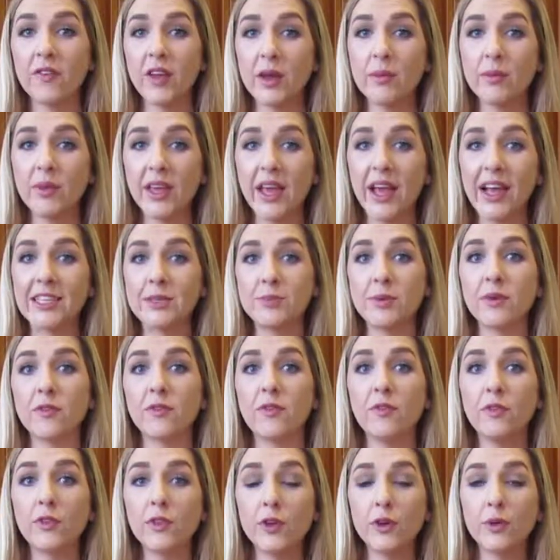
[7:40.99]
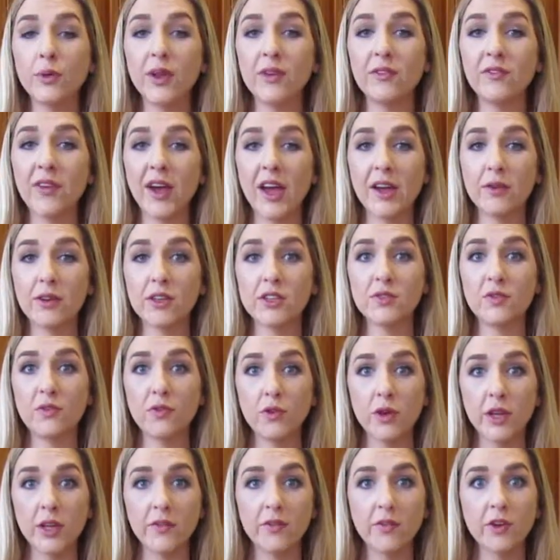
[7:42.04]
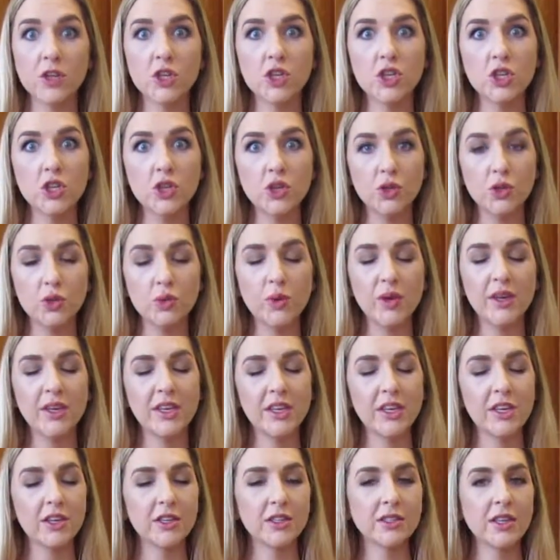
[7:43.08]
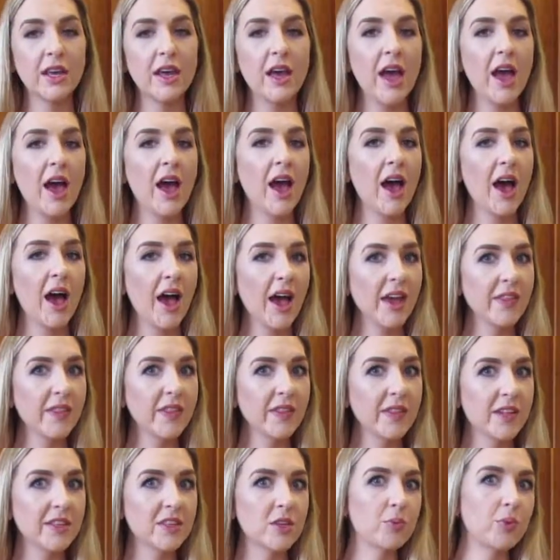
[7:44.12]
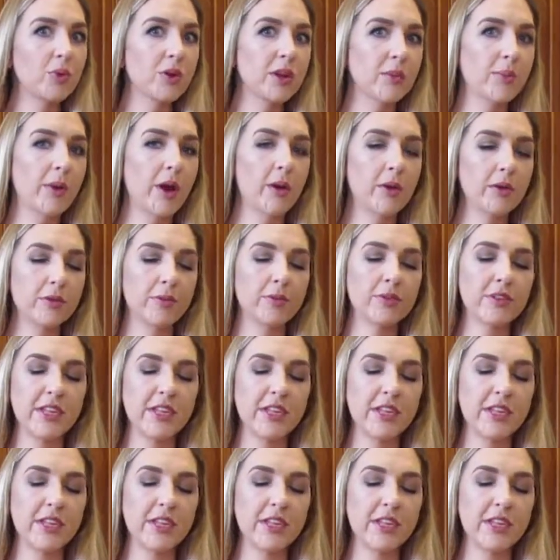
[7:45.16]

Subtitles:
family has been flu and virus free for 2 years. I think that's a pretty powerful